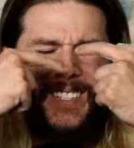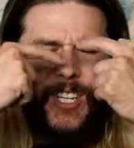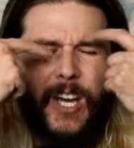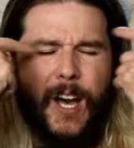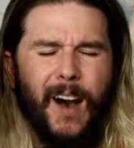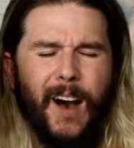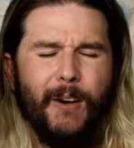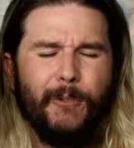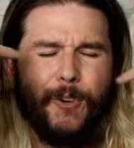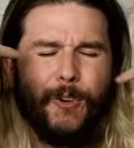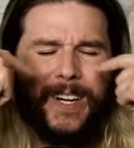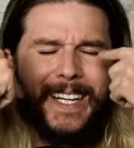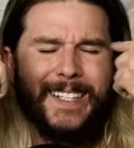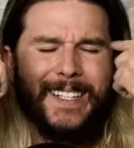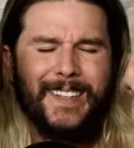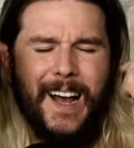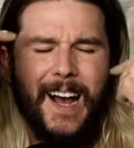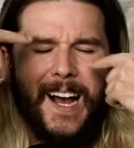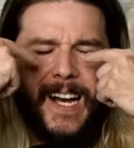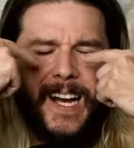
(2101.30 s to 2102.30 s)
covering its
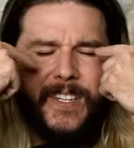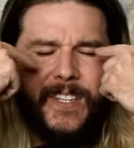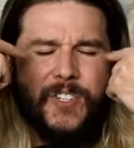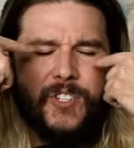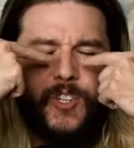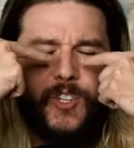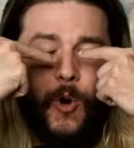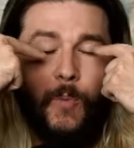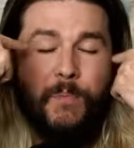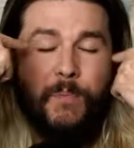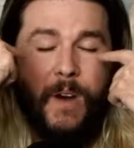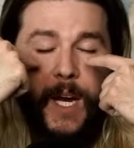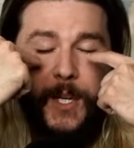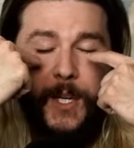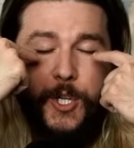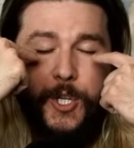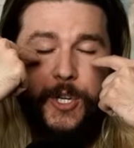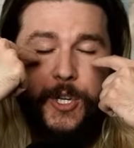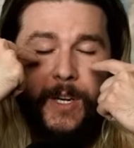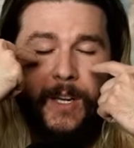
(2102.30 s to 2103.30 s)
eyes so
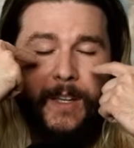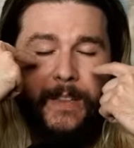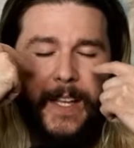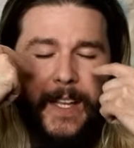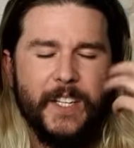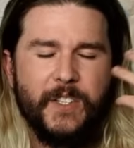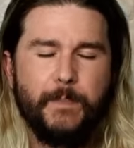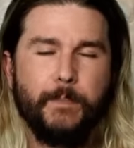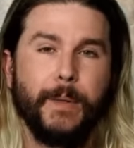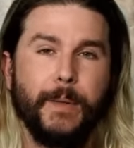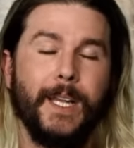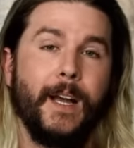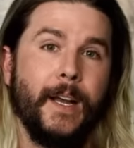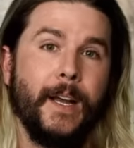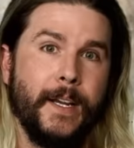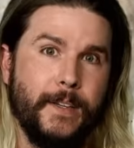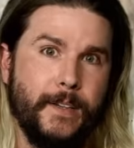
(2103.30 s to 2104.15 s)
much that it's blind.